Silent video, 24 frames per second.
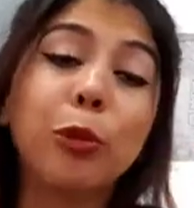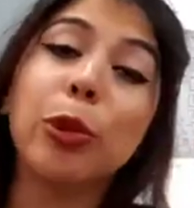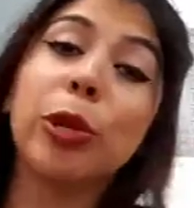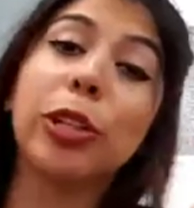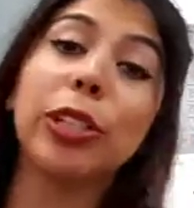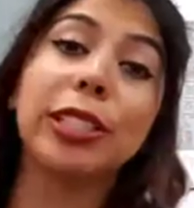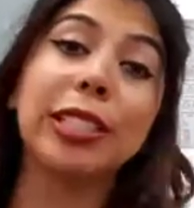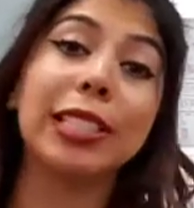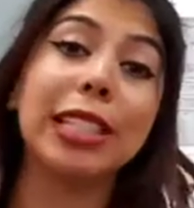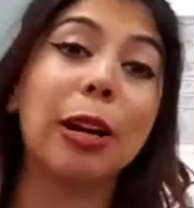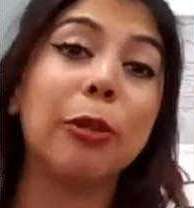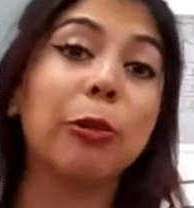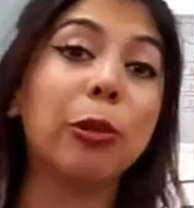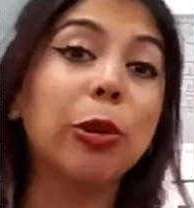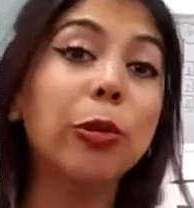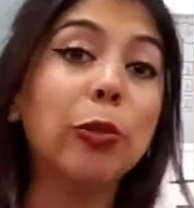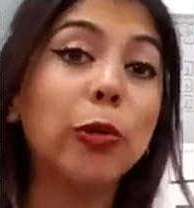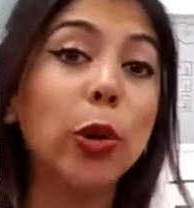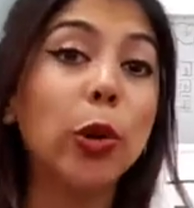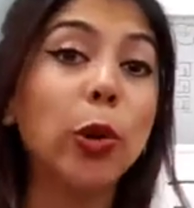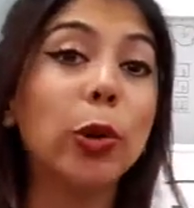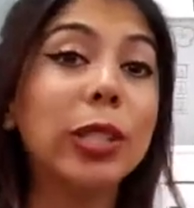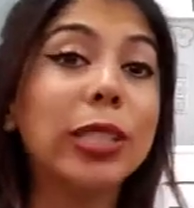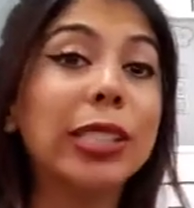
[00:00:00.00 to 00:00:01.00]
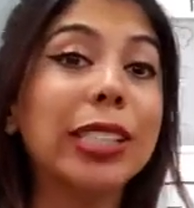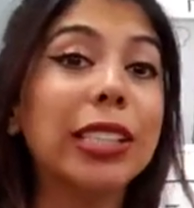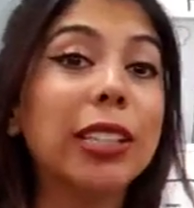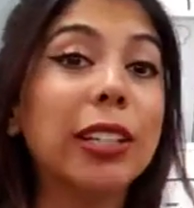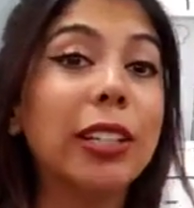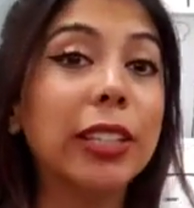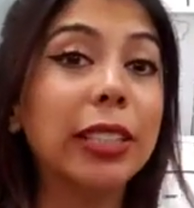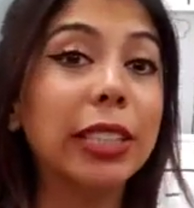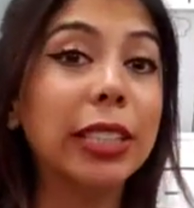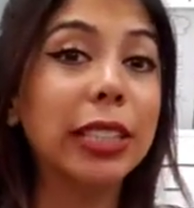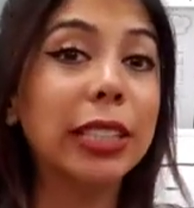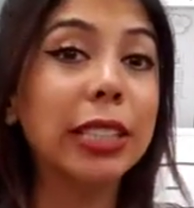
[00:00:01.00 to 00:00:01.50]
words that we're focusing
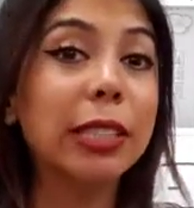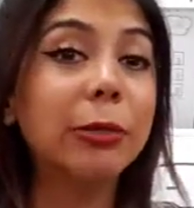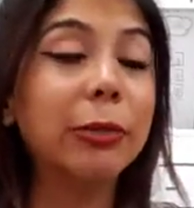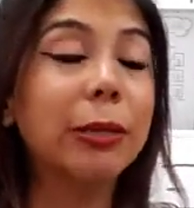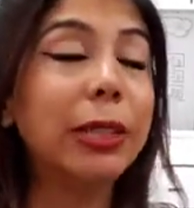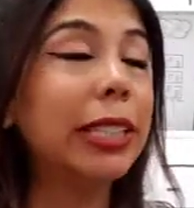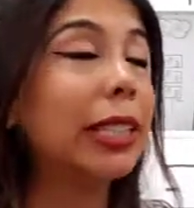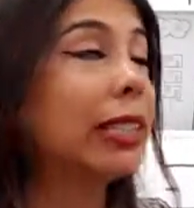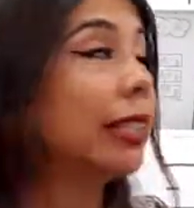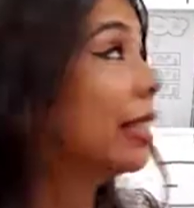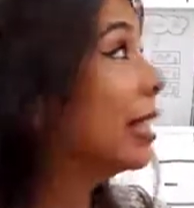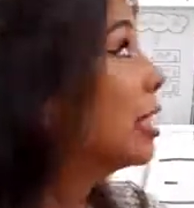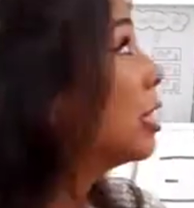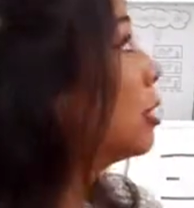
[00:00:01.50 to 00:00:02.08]
on this week.